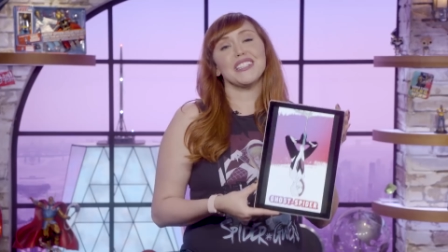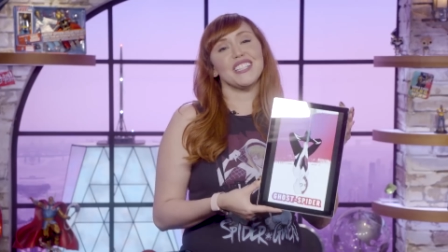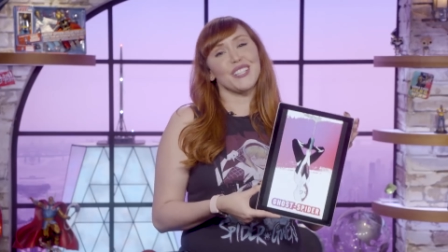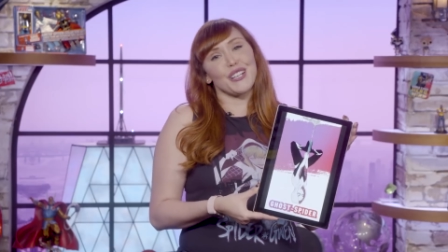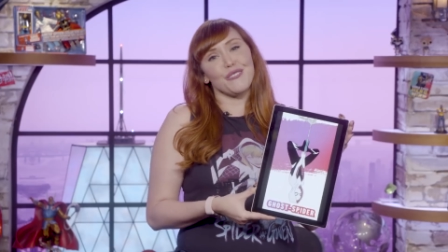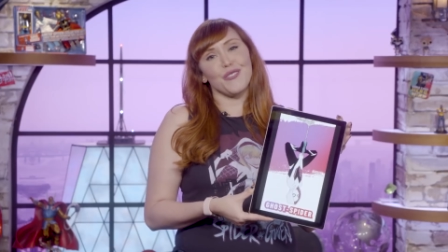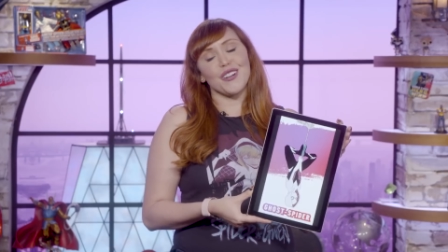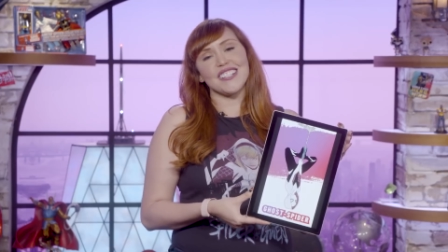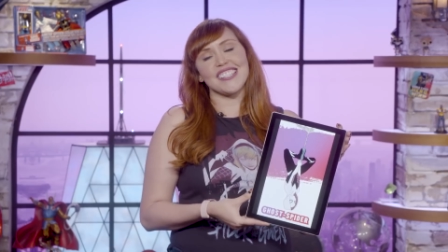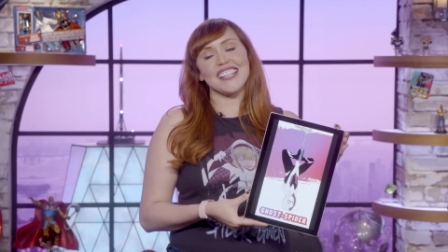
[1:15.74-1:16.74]
really looking
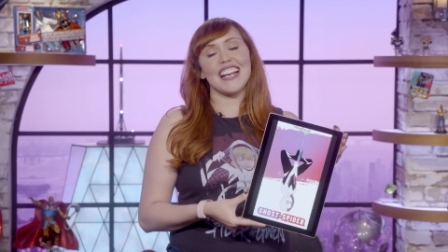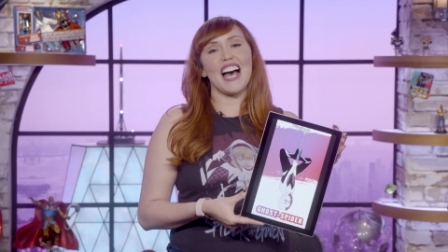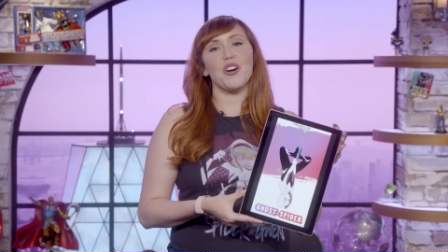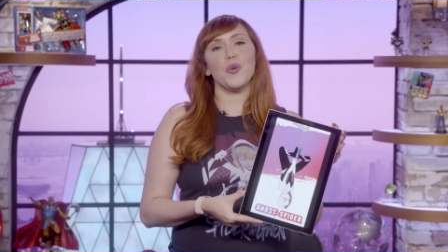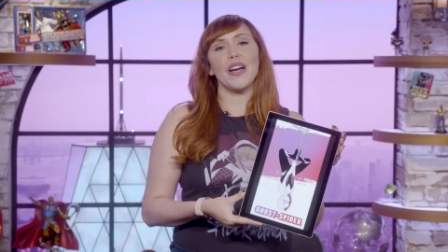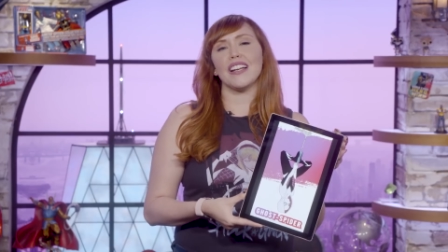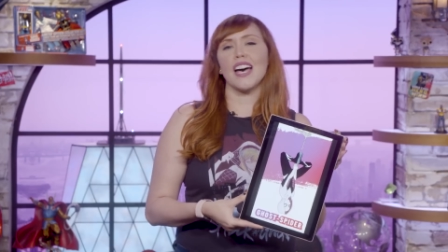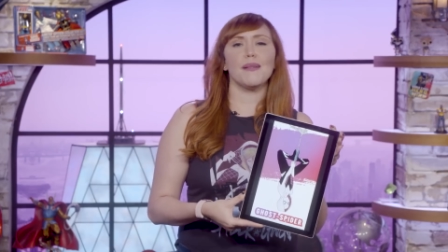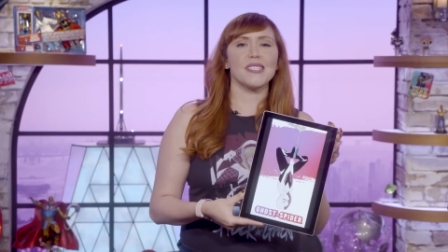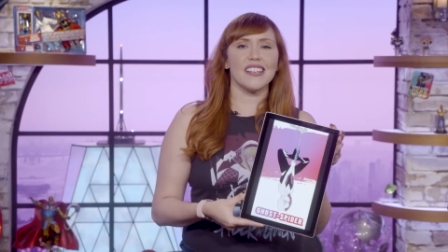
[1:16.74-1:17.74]
forward to seeing how Gwen
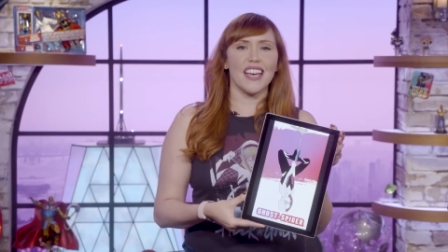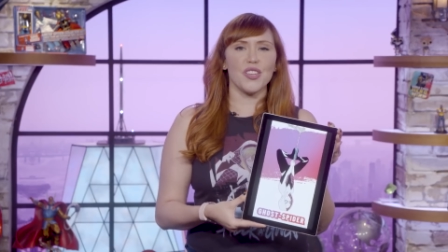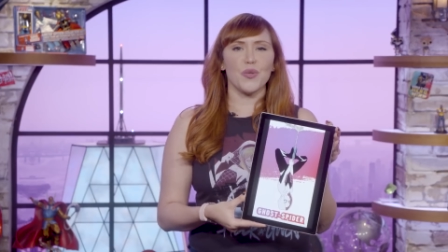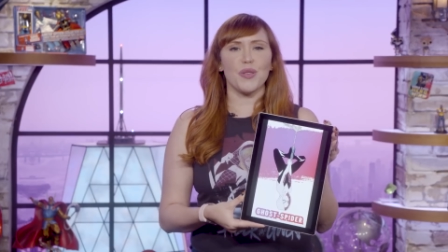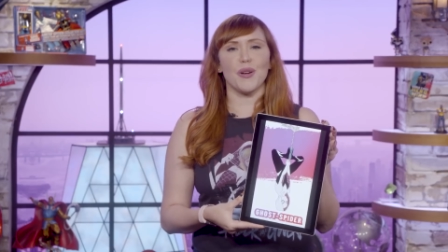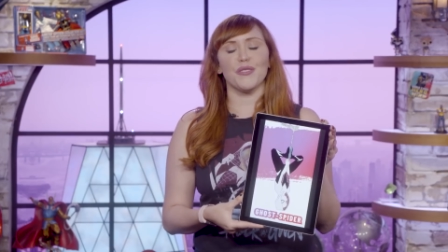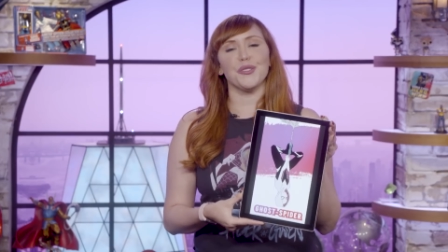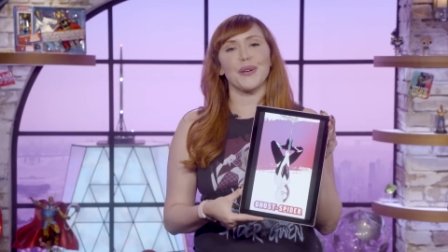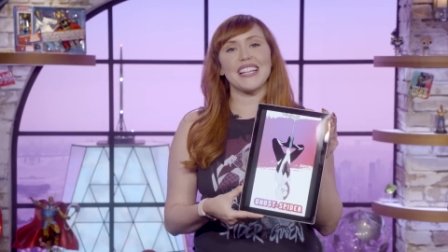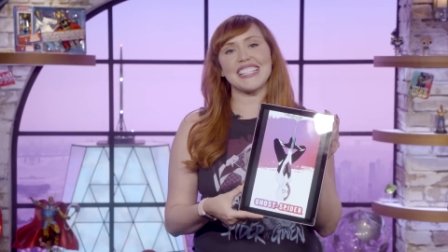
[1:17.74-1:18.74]
comes together with the
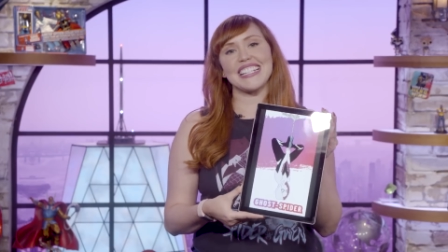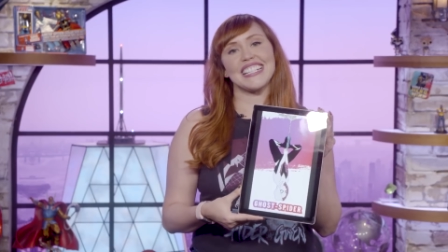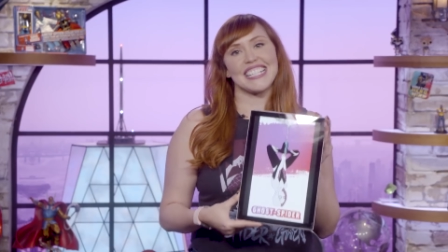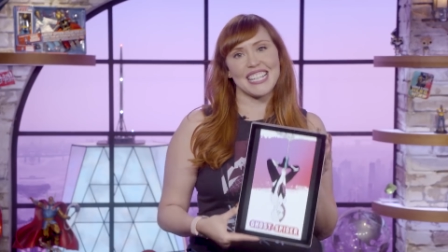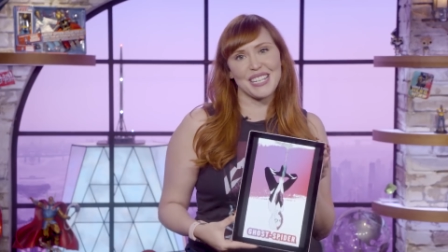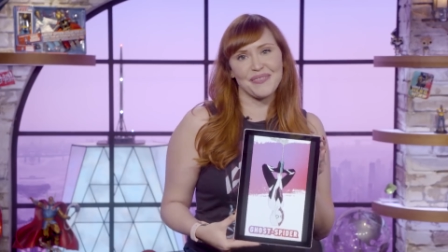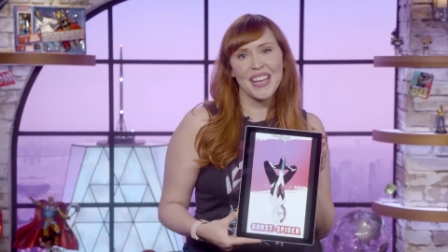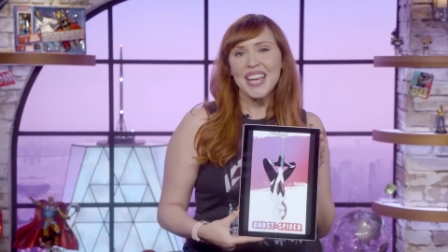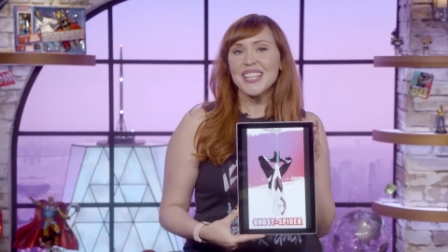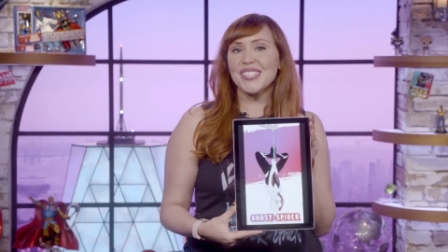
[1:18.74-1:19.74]
Marvel Rising team.